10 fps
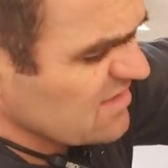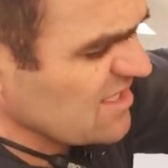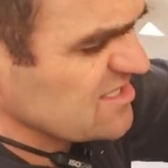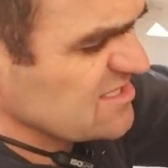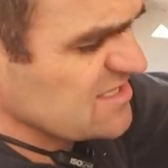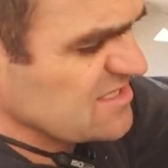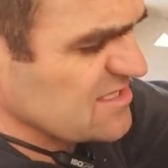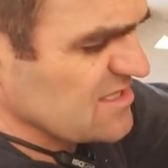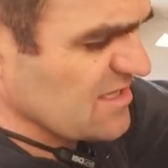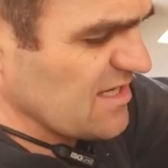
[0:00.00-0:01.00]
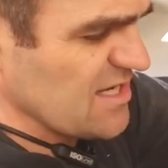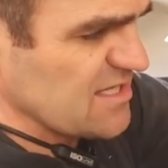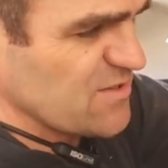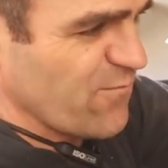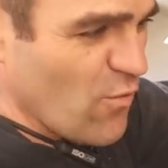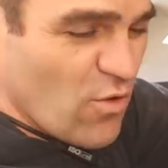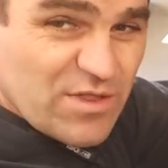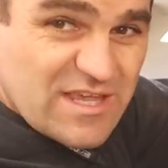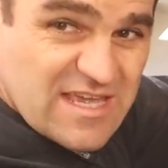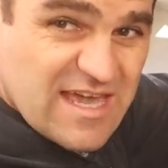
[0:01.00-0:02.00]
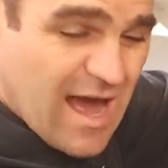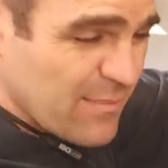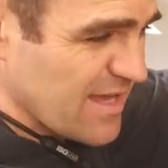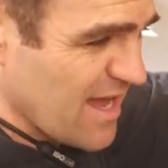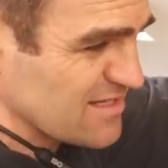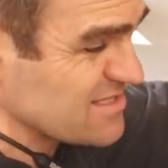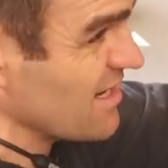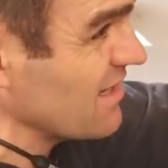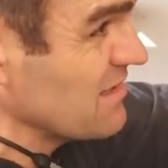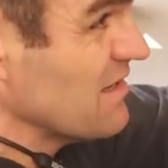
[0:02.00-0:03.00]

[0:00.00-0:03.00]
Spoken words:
this is for the carbon canister.